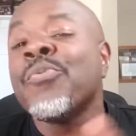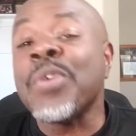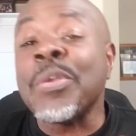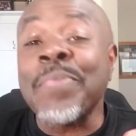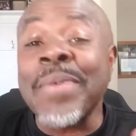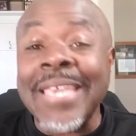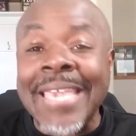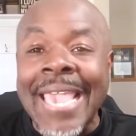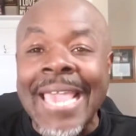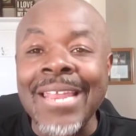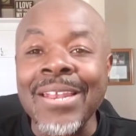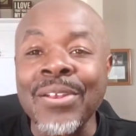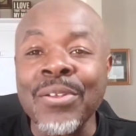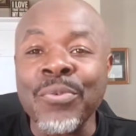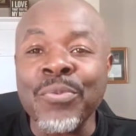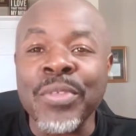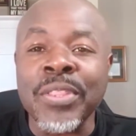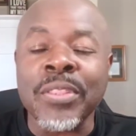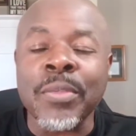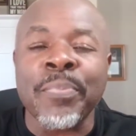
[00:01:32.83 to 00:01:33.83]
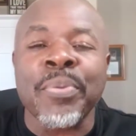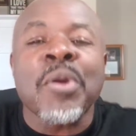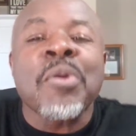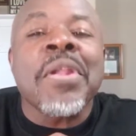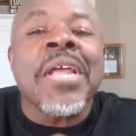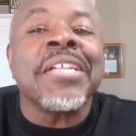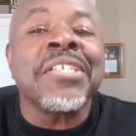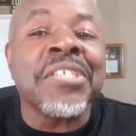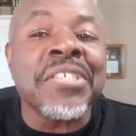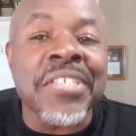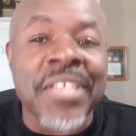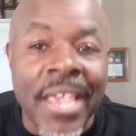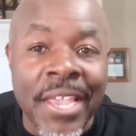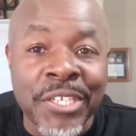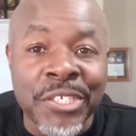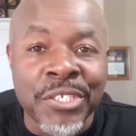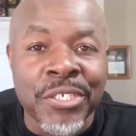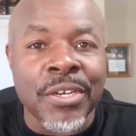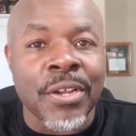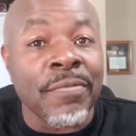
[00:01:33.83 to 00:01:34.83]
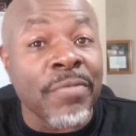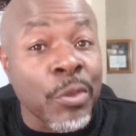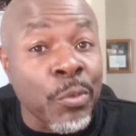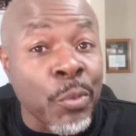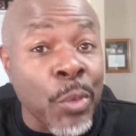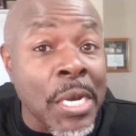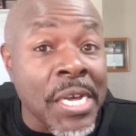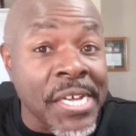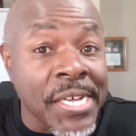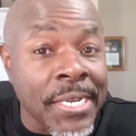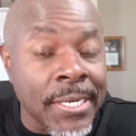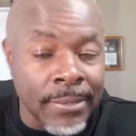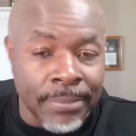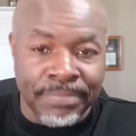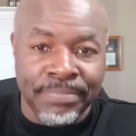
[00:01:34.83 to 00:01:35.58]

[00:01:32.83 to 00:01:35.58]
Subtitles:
We begin with the pronunciation of the word.